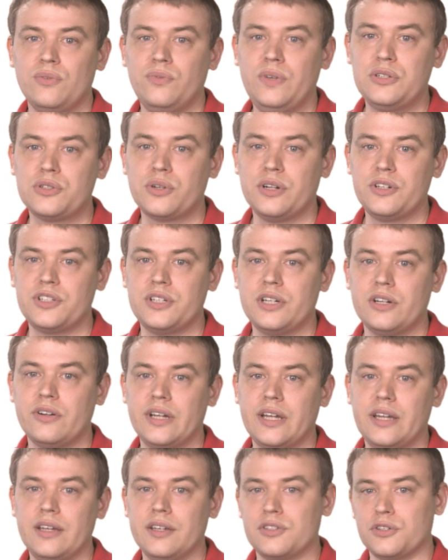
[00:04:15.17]
Feature
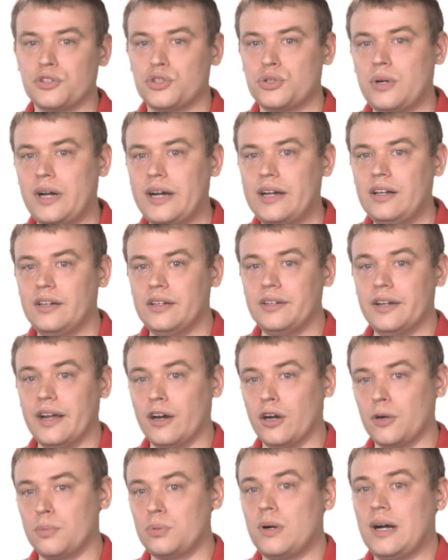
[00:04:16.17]
engineering is a trial and
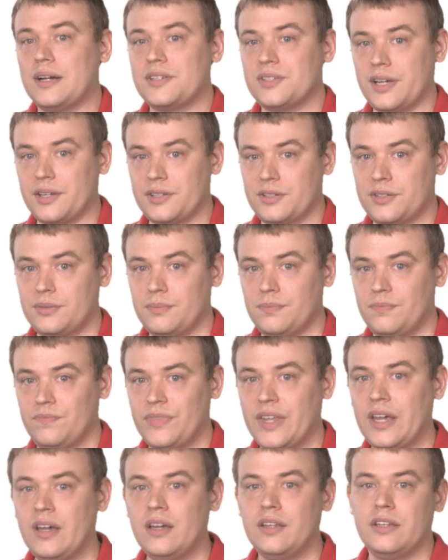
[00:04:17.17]
error process.
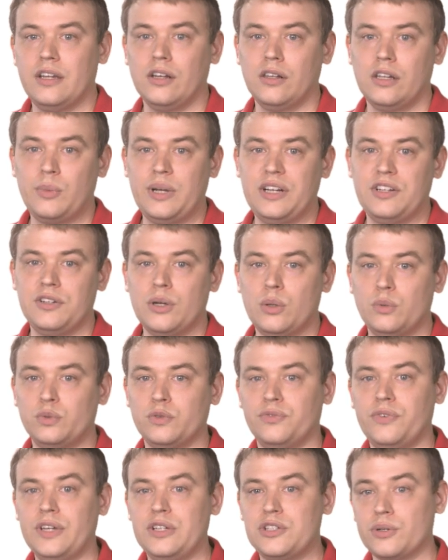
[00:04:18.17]
The only way to know if
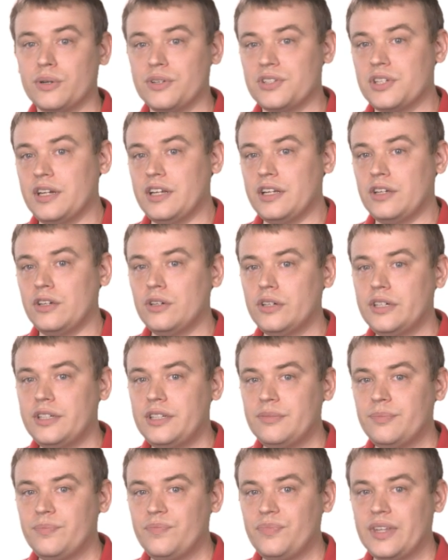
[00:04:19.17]
a feature is any
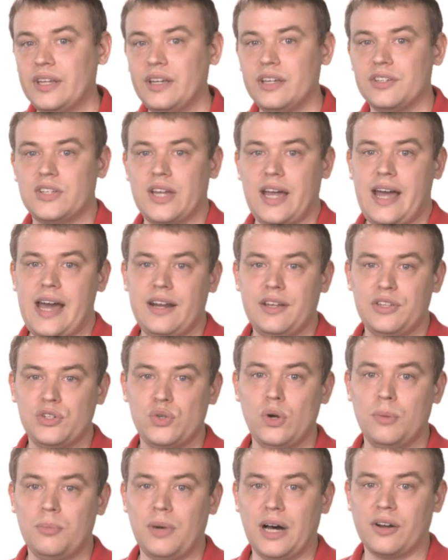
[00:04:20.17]
good is to add it
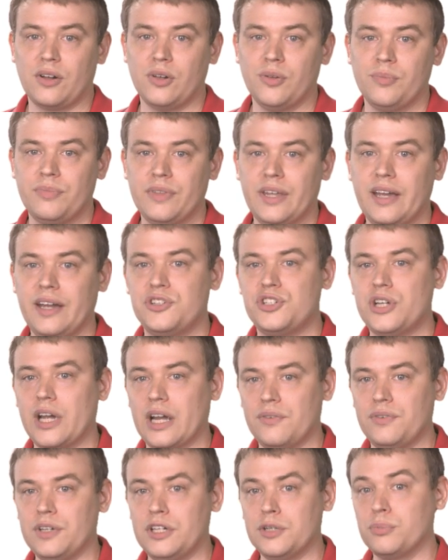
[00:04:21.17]
to a model and
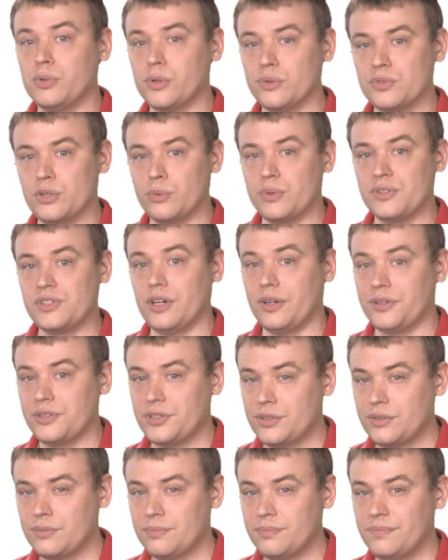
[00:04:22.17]
check if it improves the
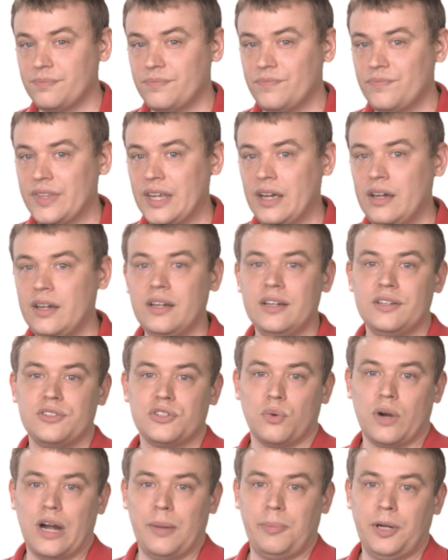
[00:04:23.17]
results.
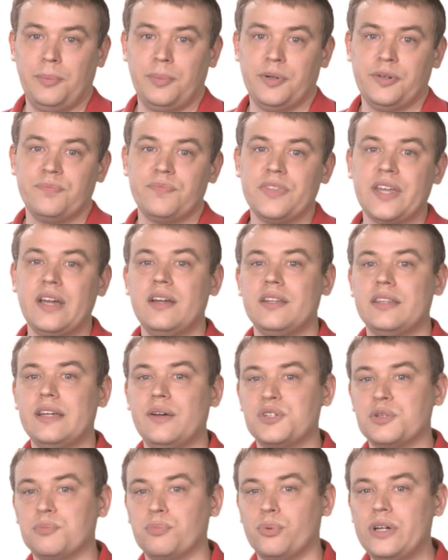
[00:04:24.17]
To wrap up, that
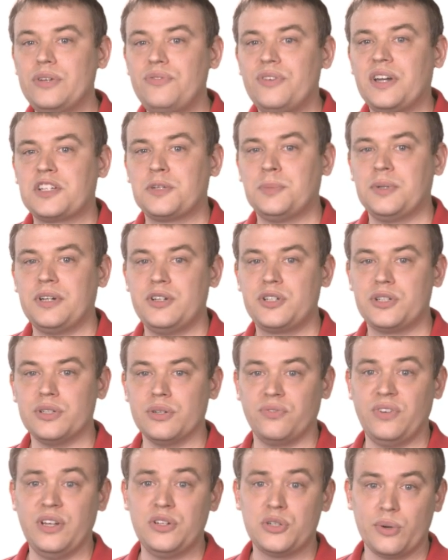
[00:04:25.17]
was a brief explanation
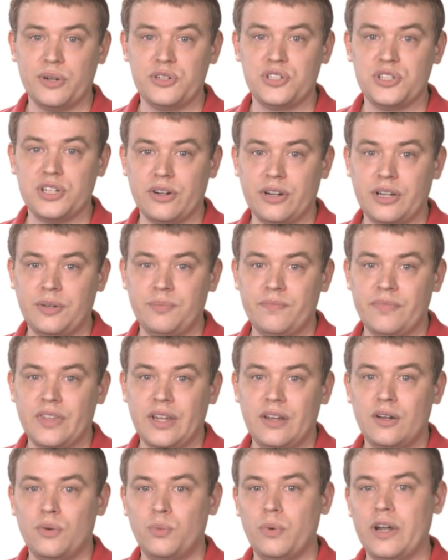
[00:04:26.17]
of feature engineering.
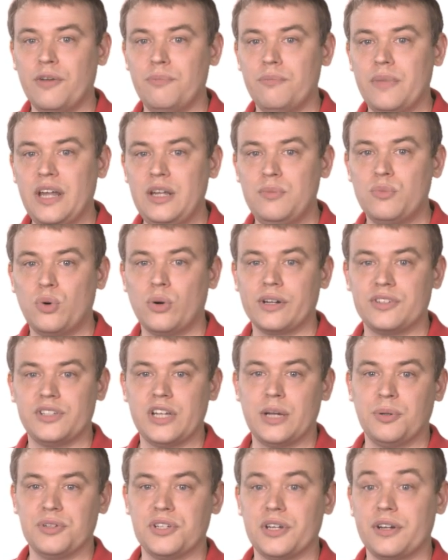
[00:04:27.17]
We have many more
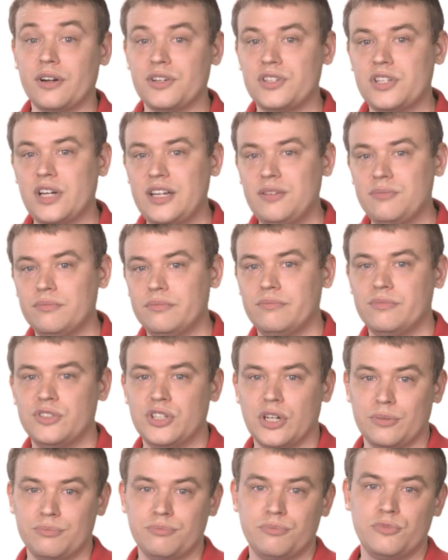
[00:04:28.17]
examples on our site,
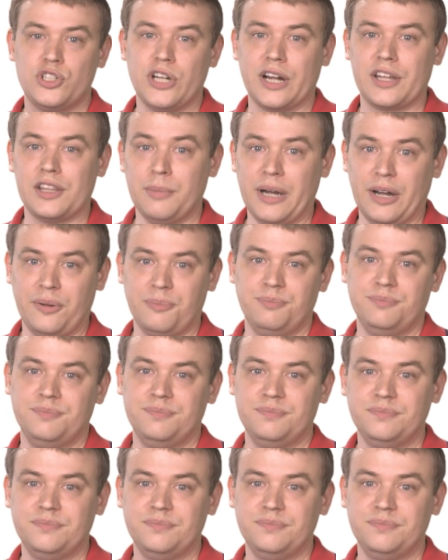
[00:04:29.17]
so check them out.